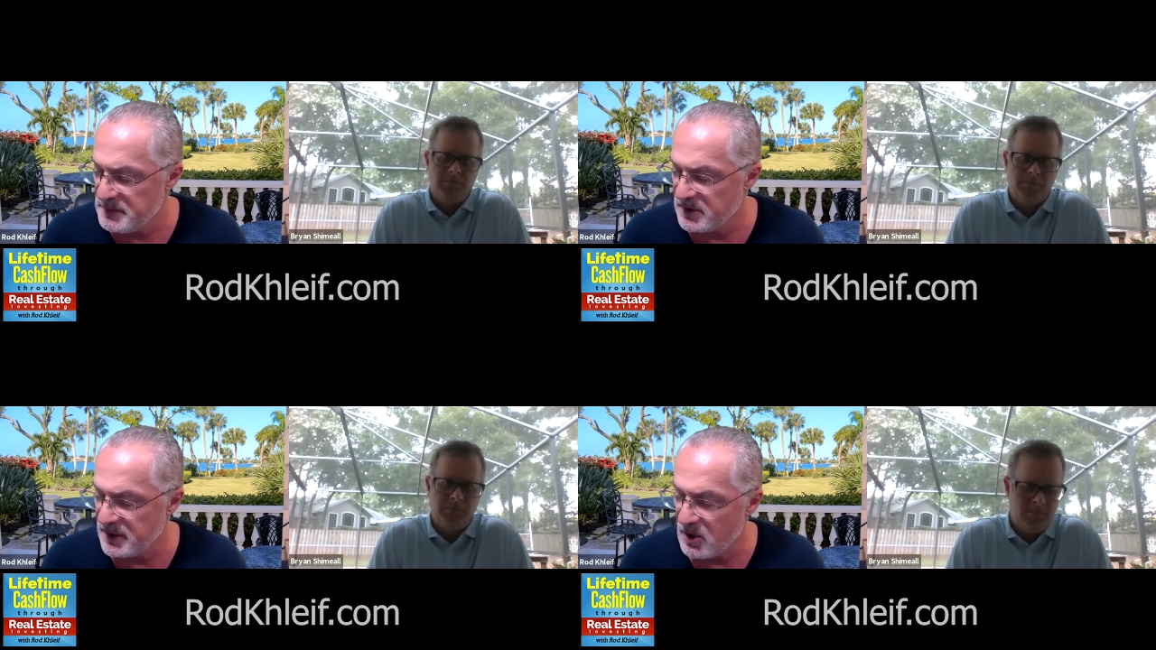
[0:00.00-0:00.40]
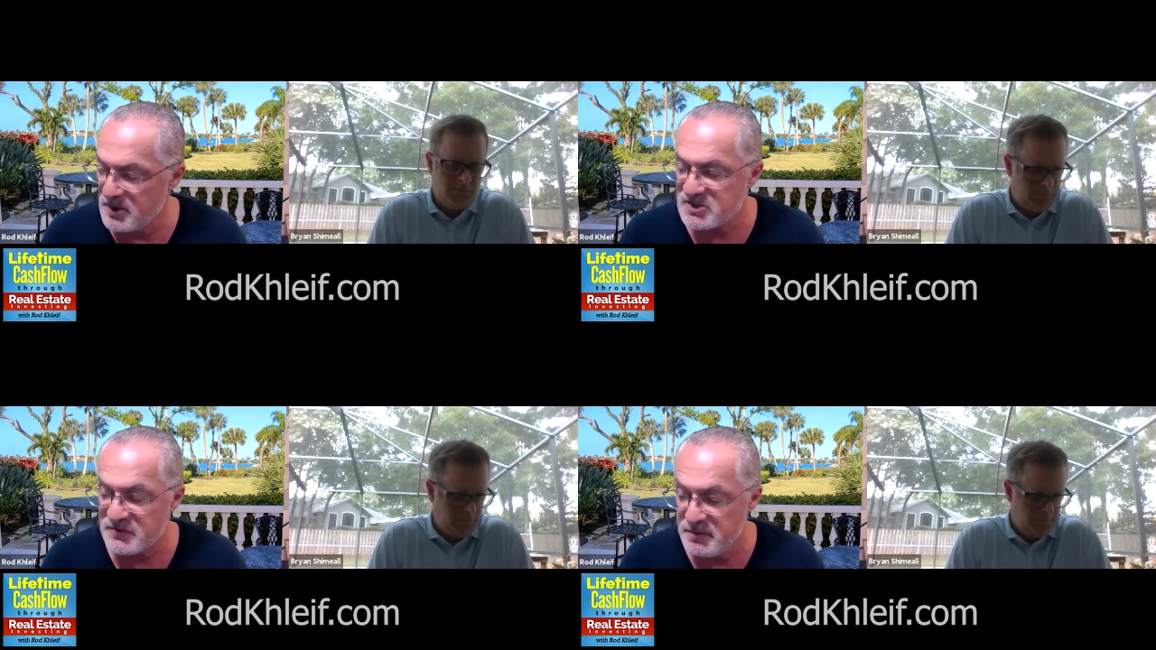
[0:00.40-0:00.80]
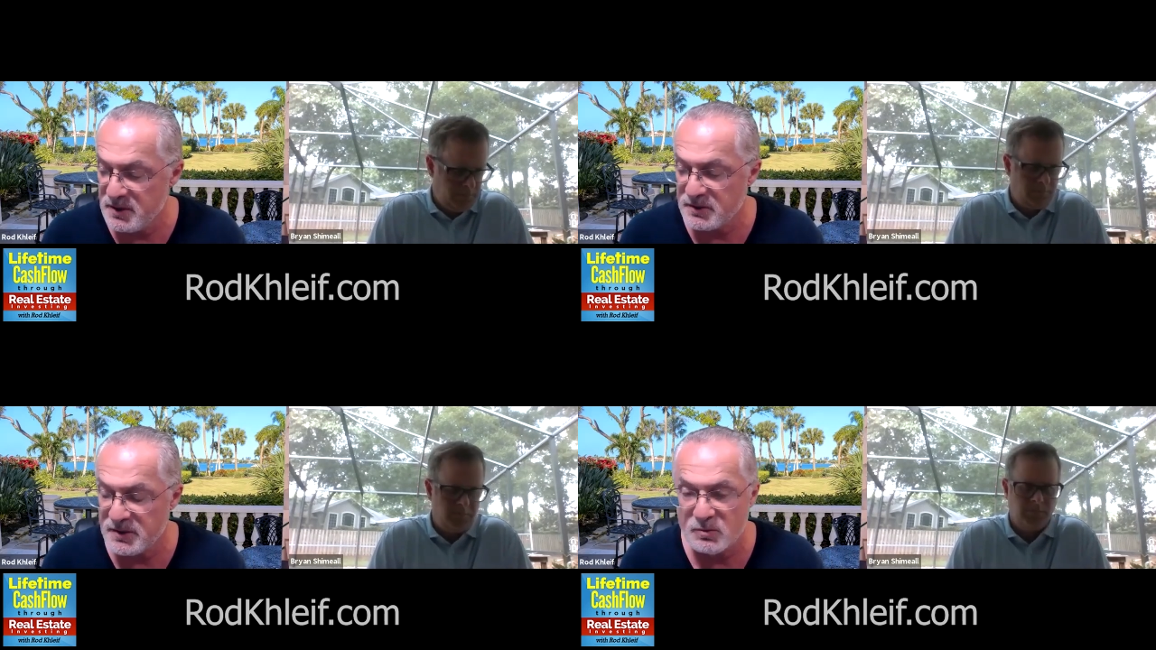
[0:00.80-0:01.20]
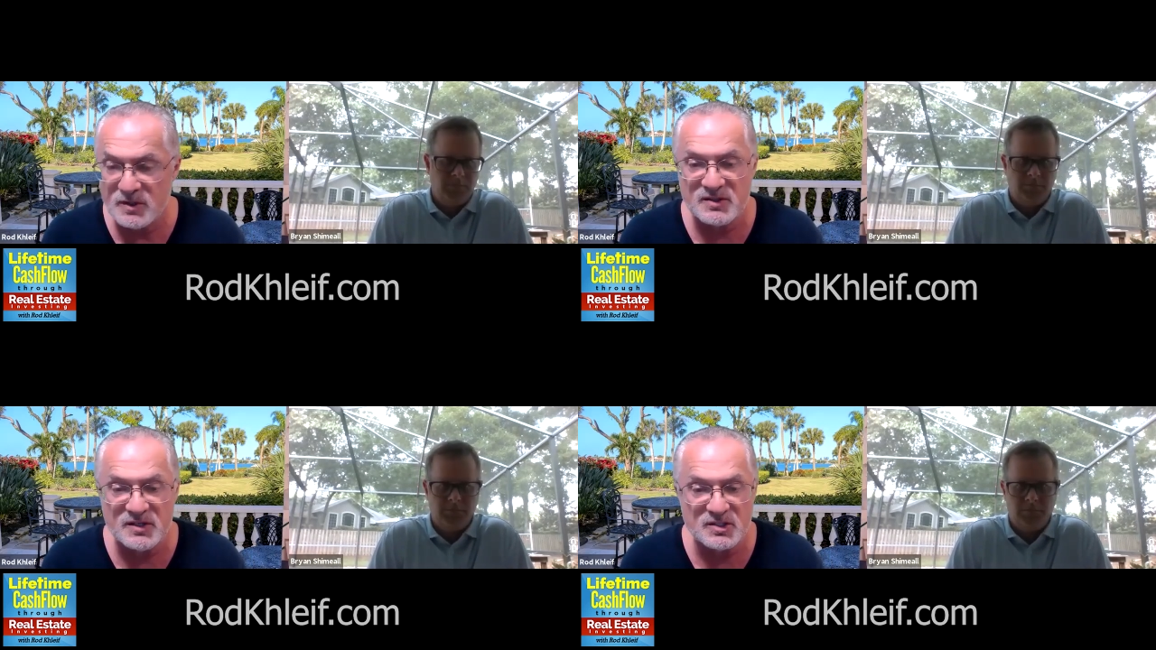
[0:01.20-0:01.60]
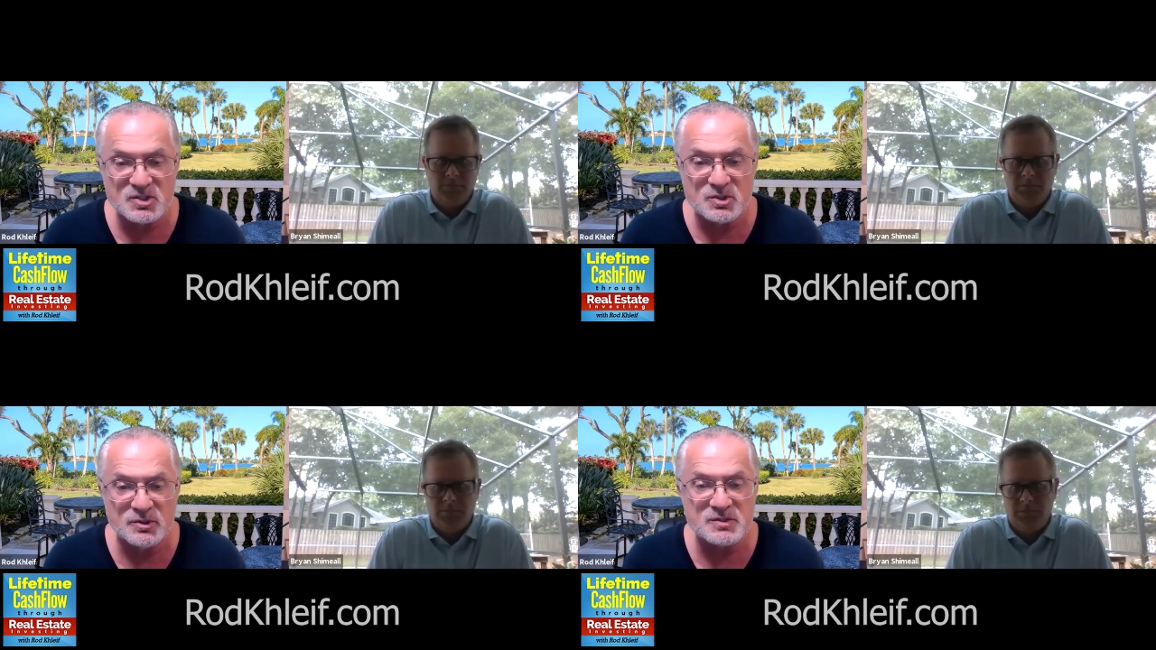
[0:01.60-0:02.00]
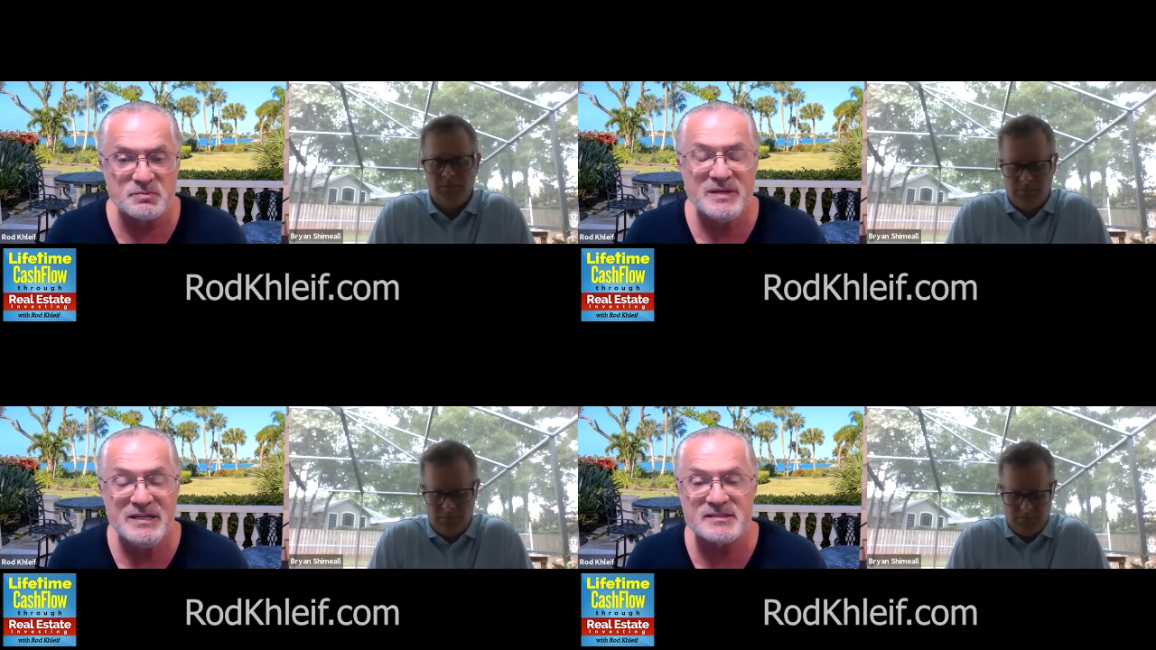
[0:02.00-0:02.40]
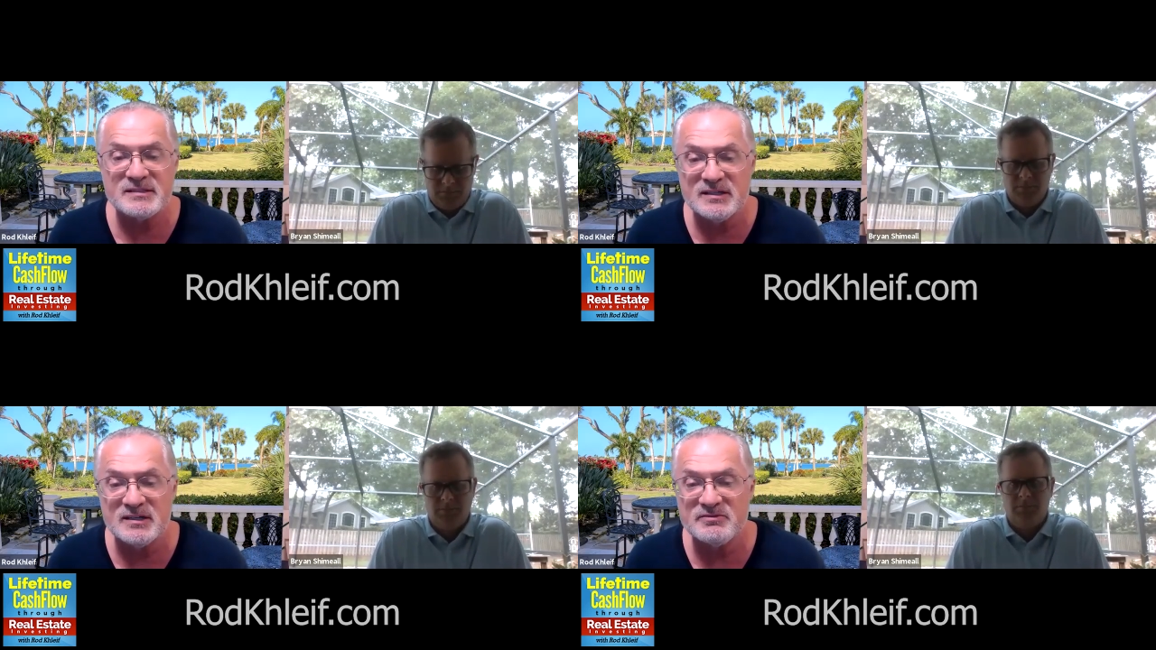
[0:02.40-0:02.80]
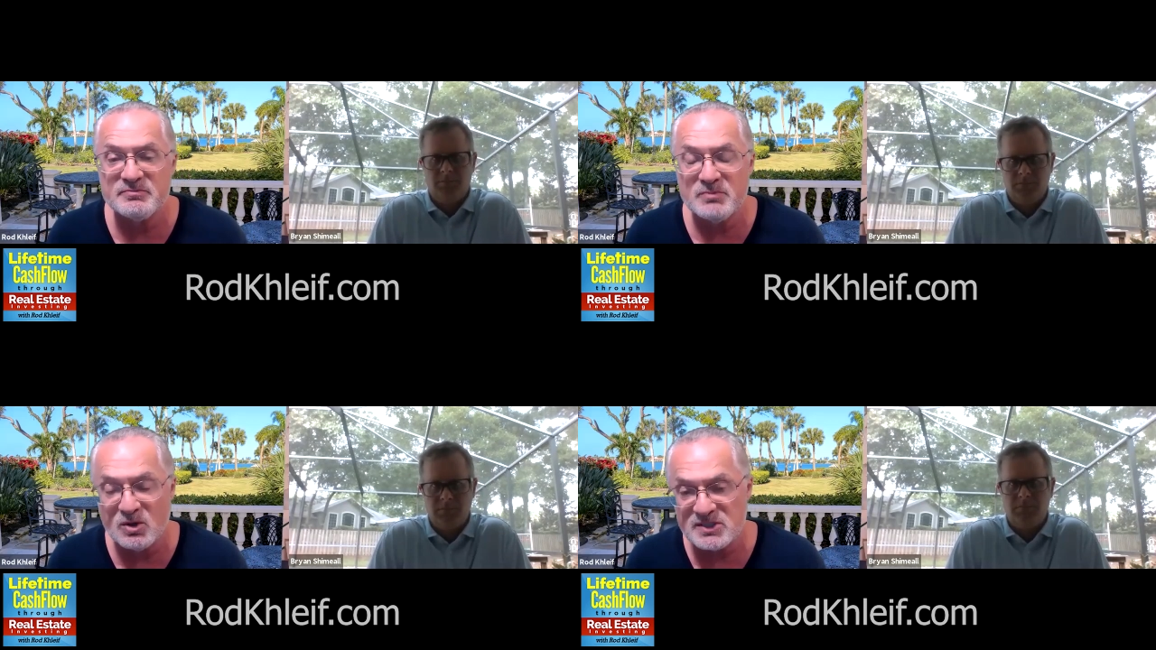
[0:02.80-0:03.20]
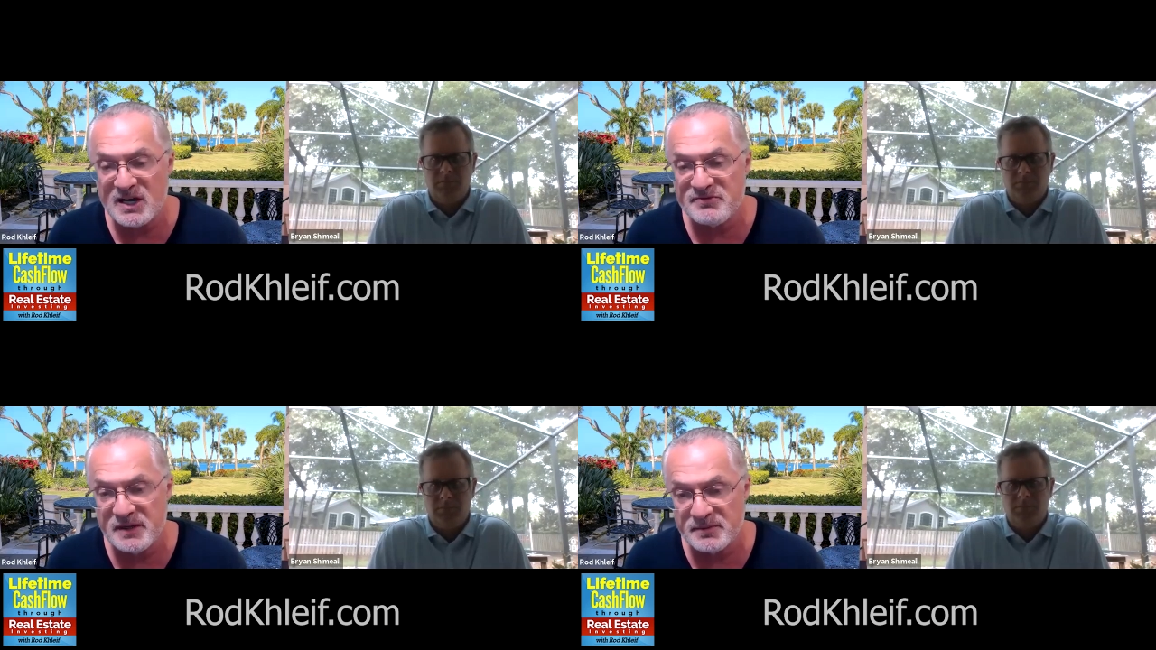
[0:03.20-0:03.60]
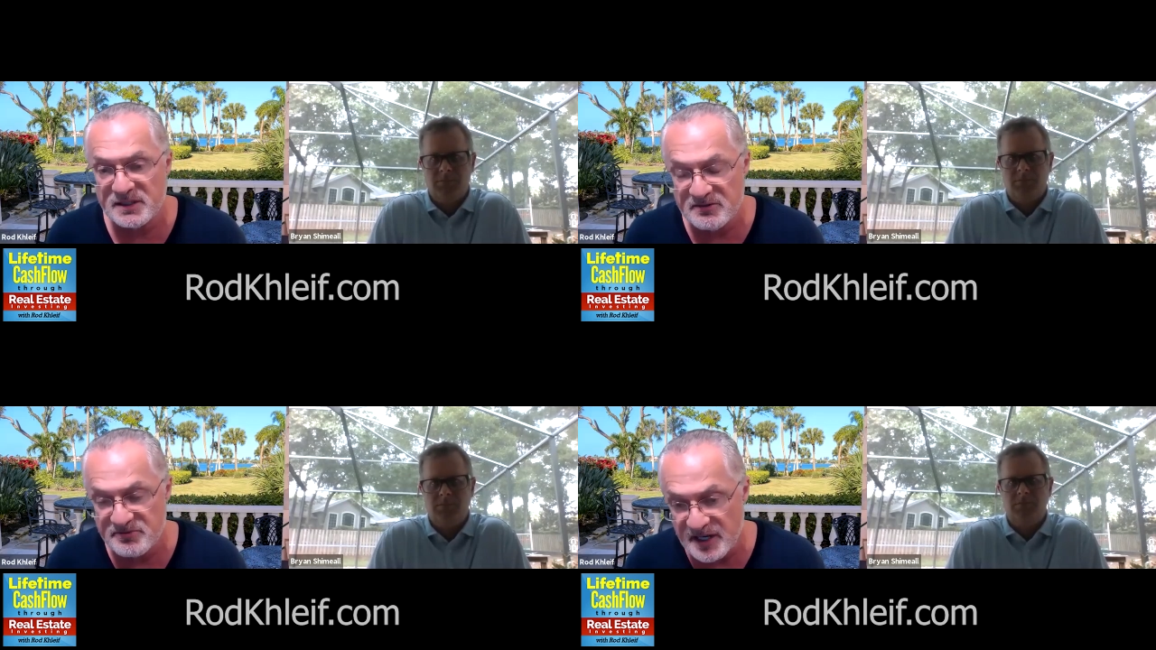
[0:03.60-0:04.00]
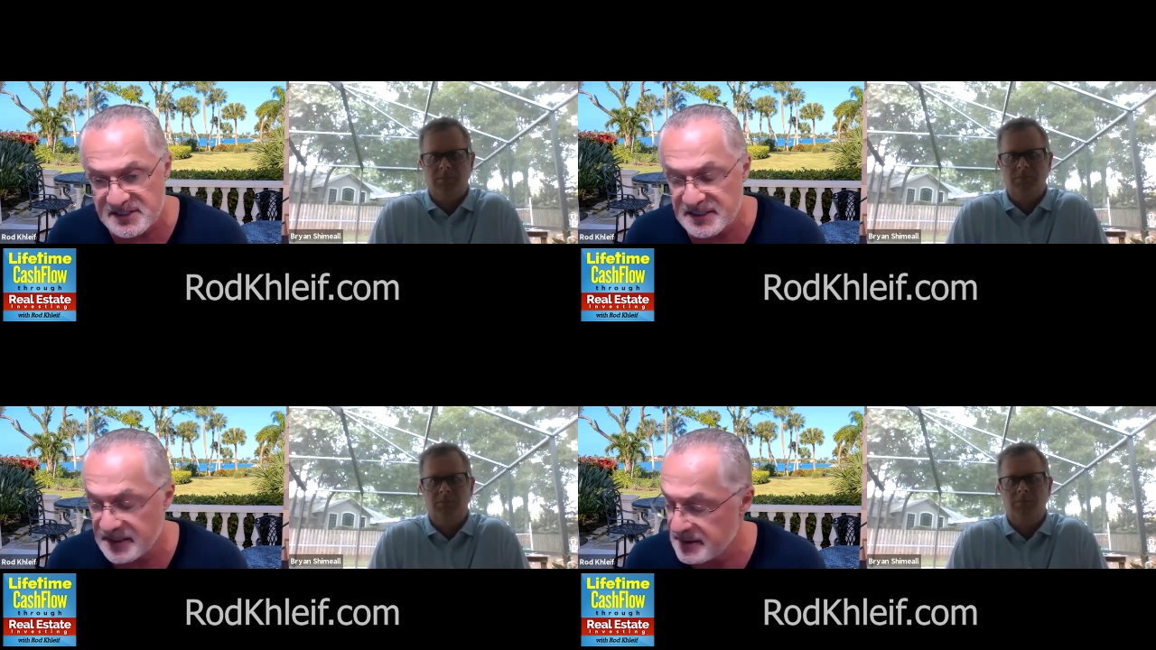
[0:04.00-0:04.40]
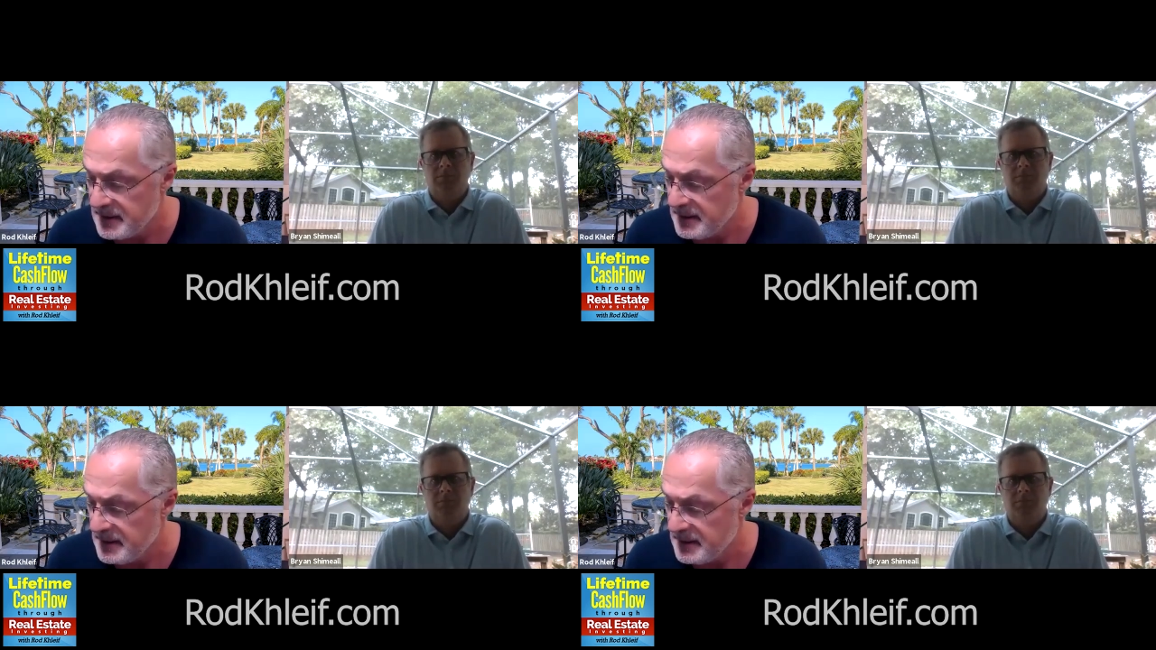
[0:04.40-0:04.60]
Speaker 1: that aren't as familiar with the insurance piece of multifamily investing?